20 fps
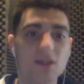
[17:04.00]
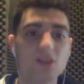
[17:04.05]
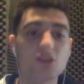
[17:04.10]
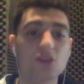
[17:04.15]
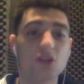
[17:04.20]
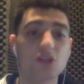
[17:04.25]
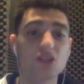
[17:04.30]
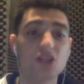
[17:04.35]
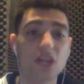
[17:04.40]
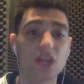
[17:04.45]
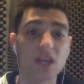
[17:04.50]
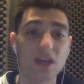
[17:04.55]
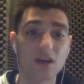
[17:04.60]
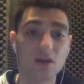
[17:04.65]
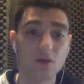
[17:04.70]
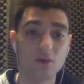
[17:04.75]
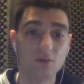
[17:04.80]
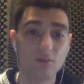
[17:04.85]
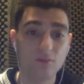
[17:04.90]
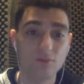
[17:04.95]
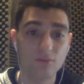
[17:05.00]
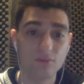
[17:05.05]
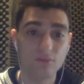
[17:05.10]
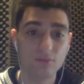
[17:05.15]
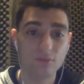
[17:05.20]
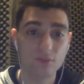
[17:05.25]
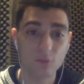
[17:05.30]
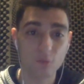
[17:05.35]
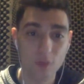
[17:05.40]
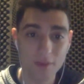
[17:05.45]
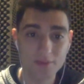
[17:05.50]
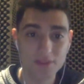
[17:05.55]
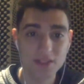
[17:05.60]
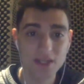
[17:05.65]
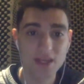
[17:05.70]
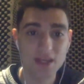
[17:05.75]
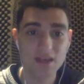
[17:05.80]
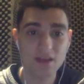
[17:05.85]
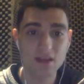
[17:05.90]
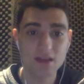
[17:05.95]
sure to check out the
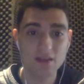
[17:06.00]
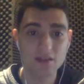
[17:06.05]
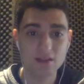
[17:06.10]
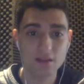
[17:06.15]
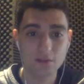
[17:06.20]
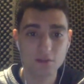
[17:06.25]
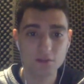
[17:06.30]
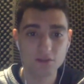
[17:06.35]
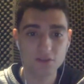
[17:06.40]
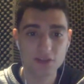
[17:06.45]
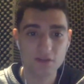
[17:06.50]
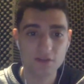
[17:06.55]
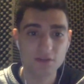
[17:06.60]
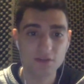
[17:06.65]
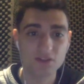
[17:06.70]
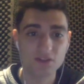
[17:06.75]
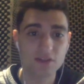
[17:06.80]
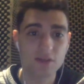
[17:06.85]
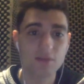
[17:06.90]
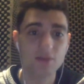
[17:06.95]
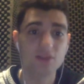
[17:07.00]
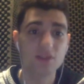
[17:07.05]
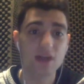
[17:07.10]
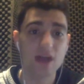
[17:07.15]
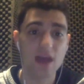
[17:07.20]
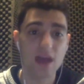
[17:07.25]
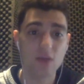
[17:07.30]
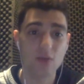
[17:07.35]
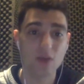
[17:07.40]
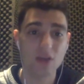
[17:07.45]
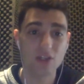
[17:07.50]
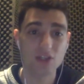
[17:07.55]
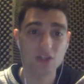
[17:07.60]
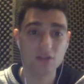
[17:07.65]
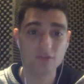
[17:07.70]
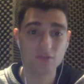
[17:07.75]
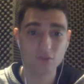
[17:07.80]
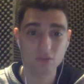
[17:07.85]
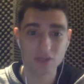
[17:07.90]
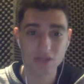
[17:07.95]
website,
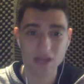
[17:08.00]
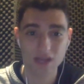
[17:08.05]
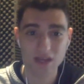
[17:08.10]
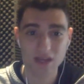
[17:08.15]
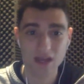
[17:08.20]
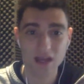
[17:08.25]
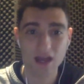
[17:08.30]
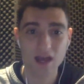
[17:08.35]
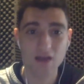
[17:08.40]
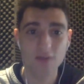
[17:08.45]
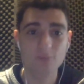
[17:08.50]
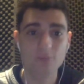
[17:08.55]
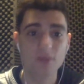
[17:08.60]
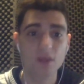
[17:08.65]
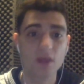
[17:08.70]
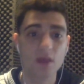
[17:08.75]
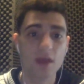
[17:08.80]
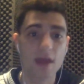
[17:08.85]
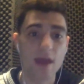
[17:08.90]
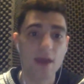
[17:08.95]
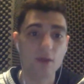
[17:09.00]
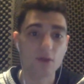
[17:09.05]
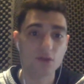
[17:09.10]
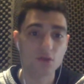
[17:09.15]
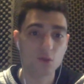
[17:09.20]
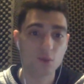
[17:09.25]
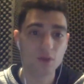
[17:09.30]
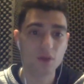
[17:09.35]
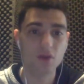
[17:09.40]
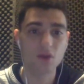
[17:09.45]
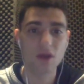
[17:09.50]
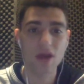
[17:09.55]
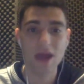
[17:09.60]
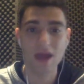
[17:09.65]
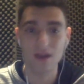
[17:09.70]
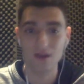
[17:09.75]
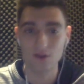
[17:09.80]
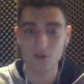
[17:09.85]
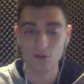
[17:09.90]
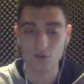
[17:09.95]
www.nyjetfuel.com, our Twitter
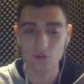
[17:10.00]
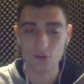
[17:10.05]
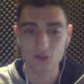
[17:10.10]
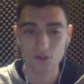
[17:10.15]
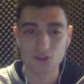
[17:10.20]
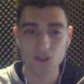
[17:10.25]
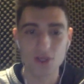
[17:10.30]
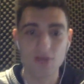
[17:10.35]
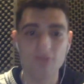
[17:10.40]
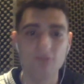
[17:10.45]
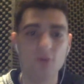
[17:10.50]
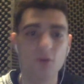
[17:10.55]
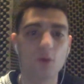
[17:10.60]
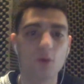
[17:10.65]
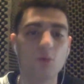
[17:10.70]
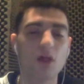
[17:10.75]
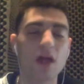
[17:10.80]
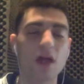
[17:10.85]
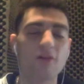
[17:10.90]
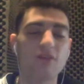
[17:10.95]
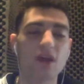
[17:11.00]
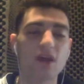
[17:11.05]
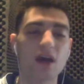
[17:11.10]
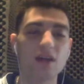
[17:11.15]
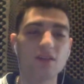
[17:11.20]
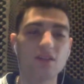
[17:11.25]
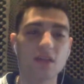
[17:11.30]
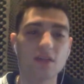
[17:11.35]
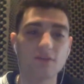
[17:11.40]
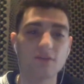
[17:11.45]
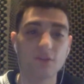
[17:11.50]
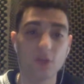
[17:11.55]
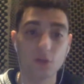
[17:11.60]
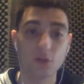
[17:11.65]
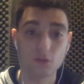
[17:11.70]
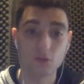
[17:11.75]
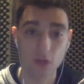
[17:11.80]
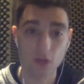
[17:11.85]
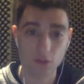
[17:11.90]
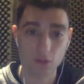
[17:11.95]
at New York Jet Fuel. We'll have content for you
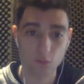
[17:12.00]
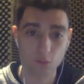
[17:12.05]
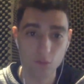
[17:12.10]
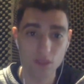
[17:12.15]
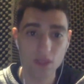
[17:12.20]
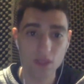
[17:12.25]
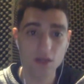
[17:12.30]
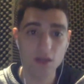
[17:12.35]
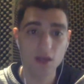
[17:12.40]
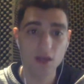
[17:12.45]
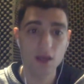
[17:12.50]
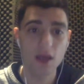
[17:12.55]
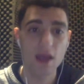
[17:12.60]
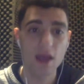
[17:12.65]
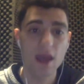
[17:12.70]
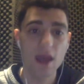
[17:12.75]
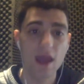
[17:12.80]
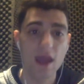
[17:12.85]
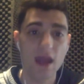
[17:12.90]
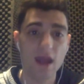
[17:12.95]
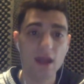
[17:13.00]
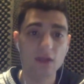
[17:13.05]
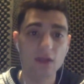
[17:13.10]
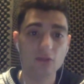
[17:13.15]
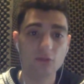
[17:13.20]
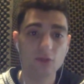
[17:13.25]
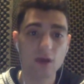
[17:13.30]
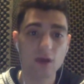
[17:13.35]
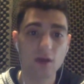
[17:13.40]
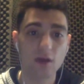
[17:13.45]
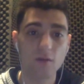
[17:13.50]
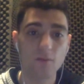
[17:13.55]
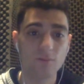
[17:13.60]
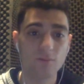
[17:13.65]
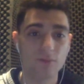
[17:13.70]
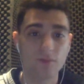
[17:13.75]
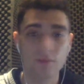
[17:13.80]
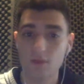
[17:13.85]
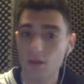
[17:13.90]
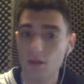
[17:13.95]
throughout the week and throughout
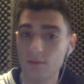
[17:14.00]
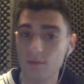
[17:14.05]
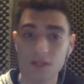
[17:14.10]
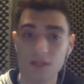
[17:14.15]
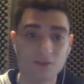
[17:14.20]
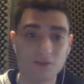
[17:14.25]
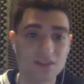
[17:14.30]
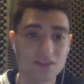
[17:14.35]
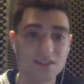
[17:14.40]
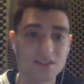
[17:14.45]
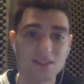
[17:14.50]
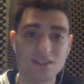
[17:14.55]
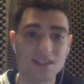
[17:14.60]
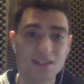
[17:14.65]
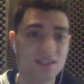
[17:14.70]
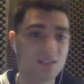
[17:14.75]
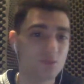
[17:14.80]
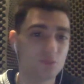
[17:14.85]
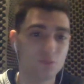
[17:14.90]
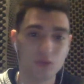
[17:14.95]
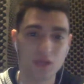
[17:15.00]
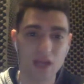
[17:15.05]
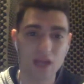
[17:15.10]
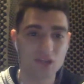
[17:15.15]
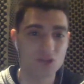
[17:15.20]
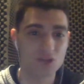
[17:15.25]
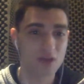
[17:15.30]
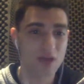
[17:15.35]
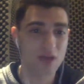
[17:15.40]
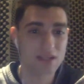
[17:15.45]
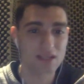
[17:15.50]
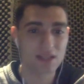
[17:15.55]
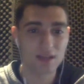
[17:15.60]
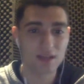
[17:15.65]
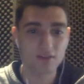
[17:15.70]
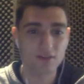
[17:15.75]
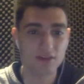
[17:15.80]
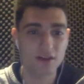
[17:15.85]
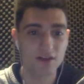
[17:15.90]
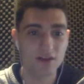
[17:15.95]
the rest of the season. We got you guys
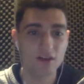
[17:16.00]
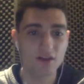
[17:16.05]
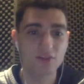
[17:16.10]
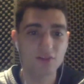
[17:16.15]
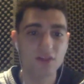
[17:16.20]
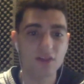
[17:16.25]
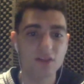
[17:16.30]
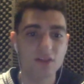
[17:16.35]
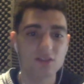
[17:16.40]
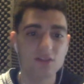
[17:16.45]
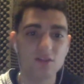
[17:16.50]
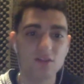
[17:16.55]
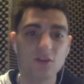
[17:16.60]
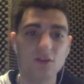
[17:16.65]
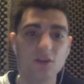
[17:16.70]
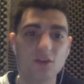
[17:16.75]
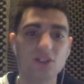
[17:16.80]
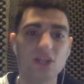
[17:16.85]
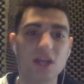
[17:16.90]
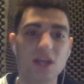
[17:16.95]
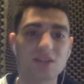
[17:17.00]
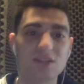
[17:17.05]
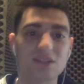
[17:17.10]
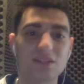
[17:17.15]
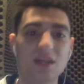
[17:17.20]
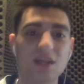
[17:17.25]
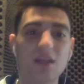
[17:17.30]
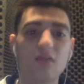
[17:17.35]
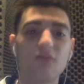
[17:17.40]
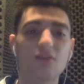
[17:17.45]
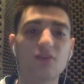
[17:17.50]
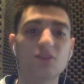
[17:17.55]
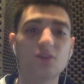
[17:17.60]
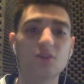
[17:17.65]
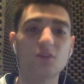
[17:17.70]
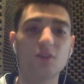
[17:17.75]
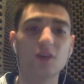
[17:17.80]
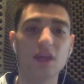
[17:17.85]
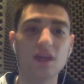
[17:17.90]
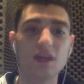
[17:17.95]
covered on all things New York Jets. Thank you for
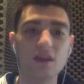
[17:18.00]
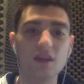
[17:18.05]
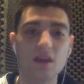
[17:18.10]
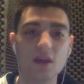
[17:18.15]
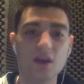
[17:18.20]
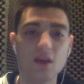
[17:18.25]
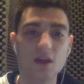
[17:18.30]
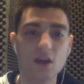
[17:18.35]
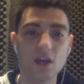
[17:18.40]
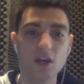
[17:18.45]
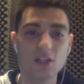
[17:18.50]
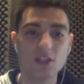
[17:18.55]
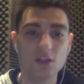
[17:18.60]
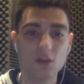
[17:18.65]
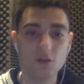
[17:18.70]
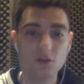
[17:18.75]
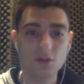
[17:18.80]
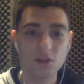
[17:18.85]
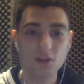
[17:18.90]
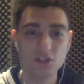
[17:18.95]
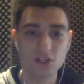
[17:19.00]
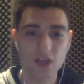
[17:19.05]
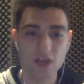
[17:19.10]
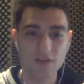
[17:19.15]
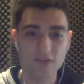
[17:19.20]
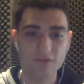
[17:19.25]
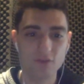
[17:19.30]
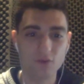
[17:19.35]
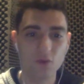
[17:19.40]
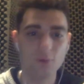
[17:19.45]
tuning in to the Jet Fuel